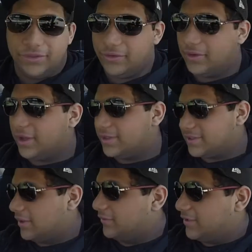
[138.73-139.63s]
you guys
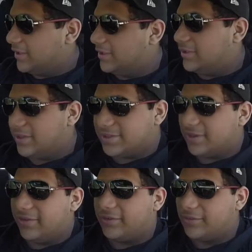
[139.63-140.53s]
loved it. You guys
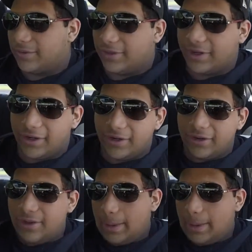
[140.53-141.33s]
loved everyone there.